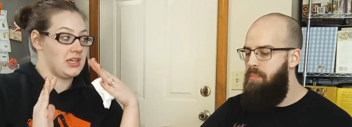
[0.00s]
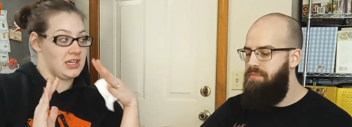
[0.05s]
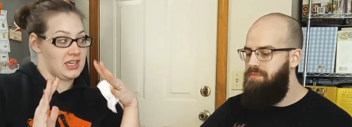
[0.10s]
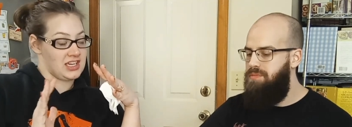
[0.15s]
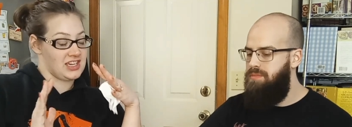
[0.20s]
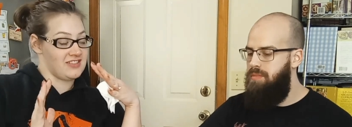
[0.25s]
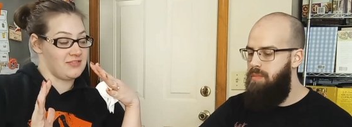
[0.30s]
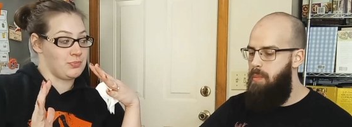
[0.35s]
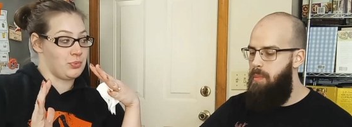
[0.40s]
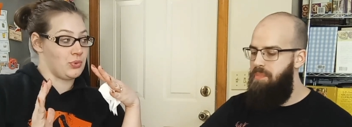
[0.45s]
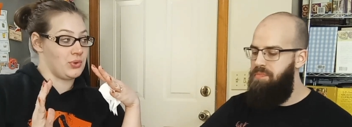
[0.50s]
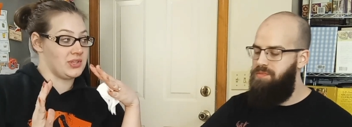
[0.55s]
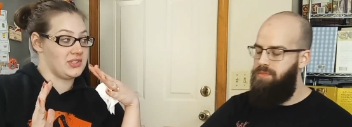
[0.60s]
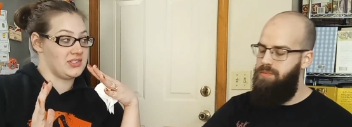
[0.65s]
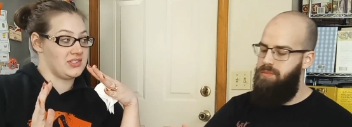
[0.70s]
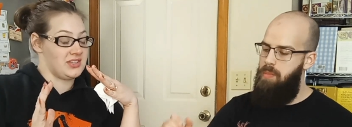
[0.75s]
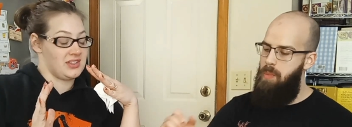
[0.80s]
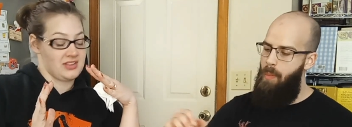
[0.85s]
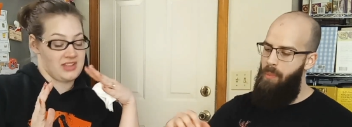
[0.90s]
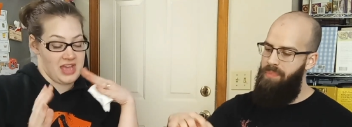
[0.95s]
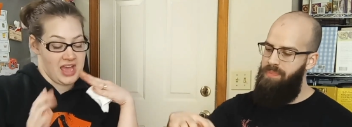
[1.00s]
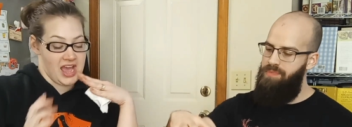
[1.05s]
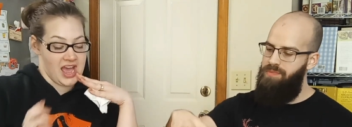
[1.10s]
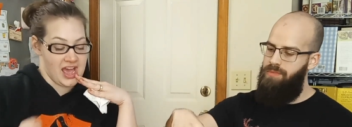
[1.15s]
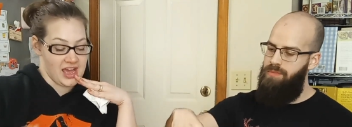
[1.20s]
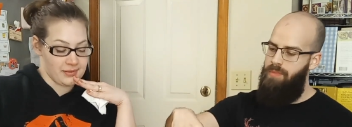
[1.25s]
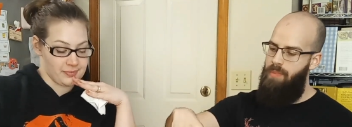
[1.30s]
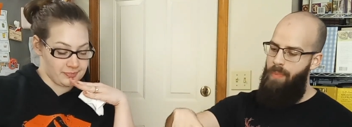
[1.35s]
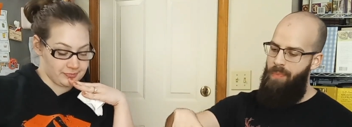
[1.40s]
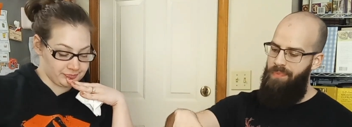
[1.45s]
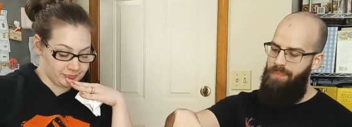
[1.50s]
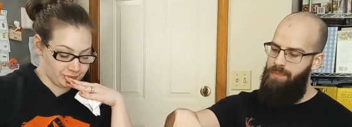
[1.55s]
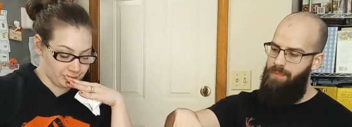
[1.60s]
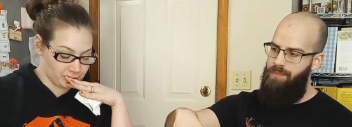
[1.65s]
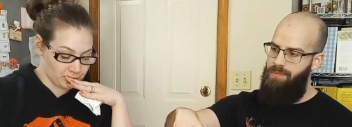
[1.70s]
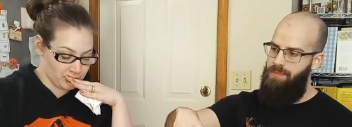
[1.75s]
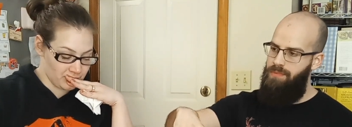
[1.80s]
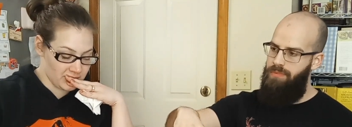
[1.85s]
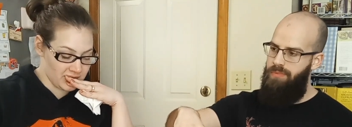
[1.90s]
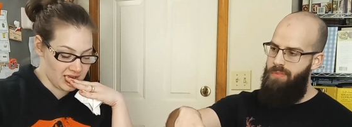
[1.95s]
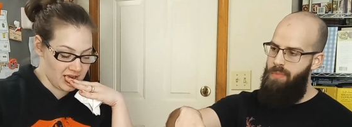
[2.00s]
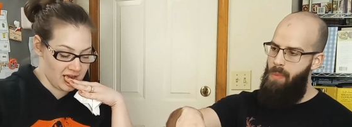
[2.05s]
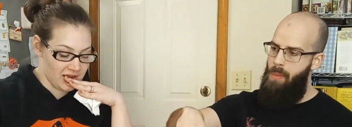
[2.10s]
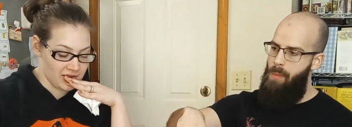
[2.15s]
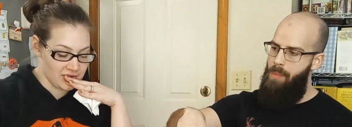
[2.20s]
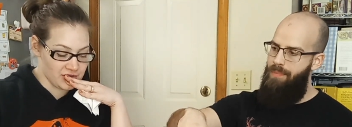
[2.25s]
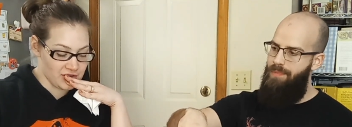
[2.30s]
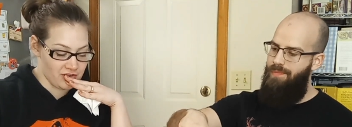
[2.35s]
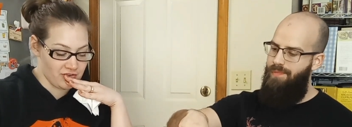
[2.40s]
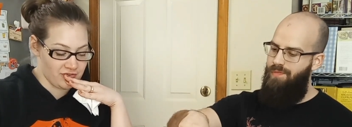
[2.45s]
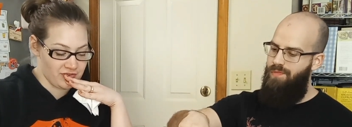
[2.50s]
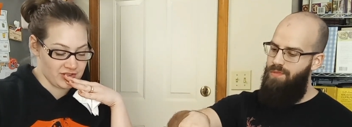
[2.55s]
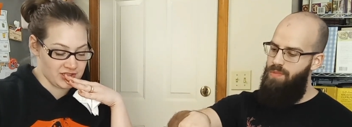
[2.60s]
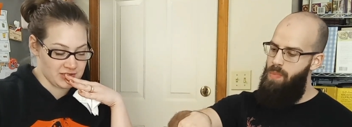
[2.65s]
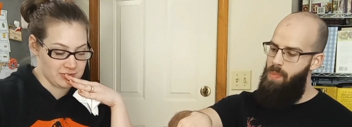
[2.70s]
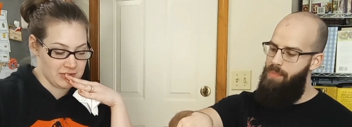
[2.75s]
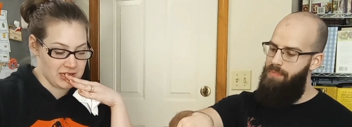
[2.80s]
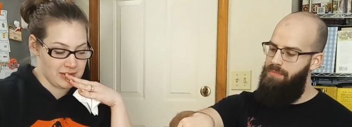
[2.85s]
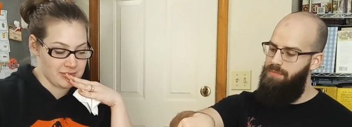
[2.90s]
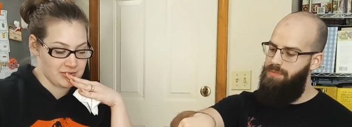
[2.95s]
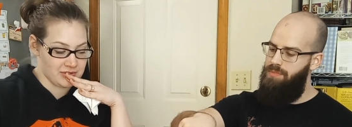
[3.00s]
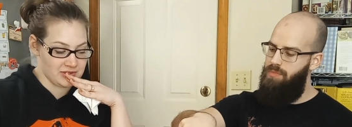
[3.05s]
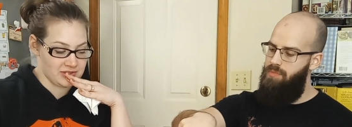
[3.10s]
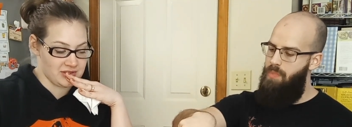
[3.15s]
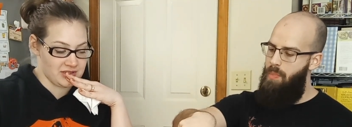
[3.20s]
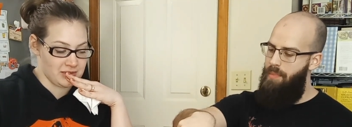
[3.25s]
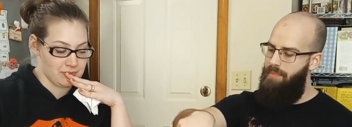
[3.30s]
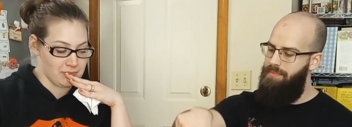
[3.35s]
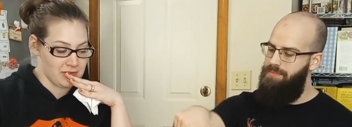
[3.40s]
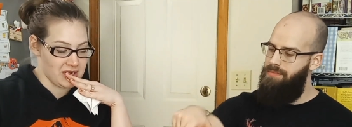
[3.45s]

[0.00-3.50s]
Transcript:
Speaker 1: and give points to that. I don't know if it's maybe the